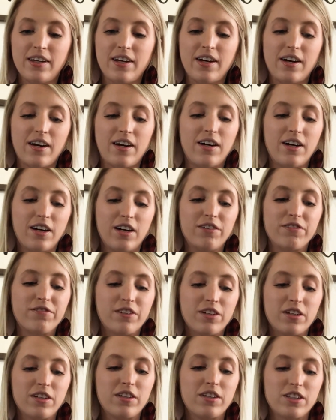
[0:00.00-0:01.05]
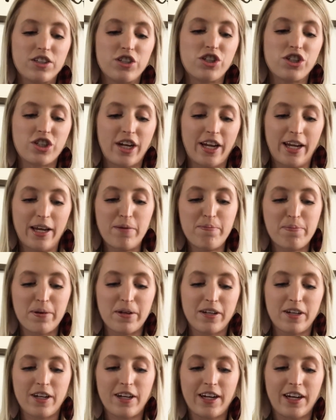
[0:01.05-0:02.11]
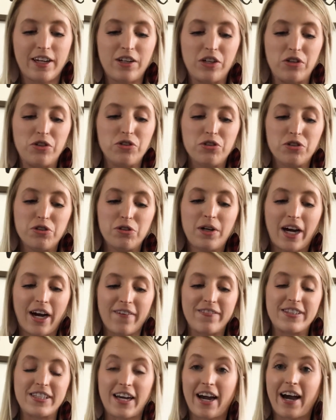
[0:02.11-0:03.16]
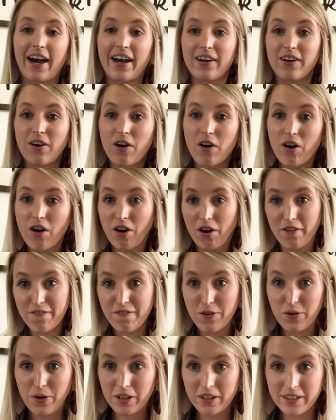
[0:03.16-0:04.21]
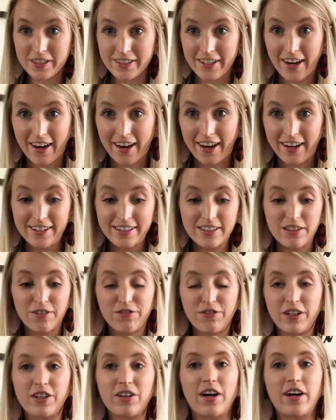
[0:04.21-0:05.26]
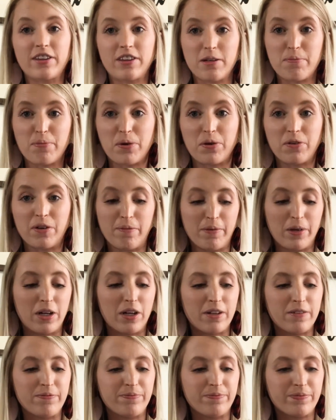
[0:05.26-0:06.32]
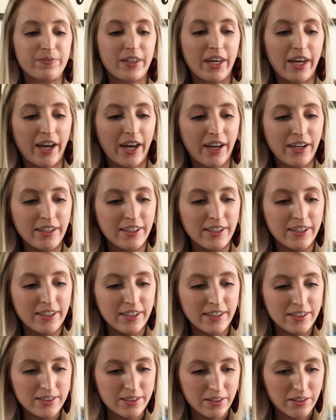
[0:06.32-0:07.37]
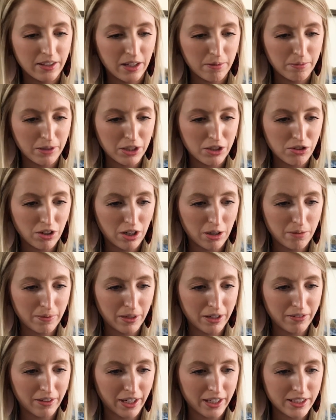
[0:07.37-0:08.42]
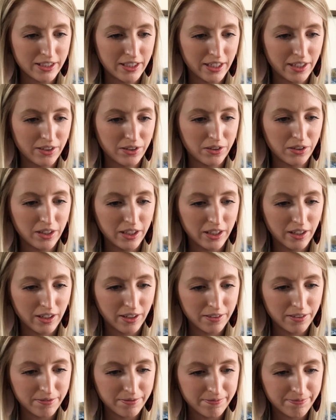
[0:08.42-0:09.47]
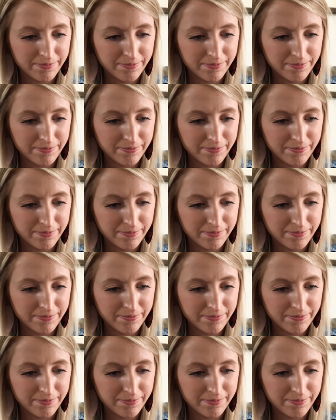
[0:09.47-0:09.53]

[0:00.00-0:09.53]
of the shape, and you have to add all 4 sides to figure out the perimeter, okay? So let me draw my rectangle here.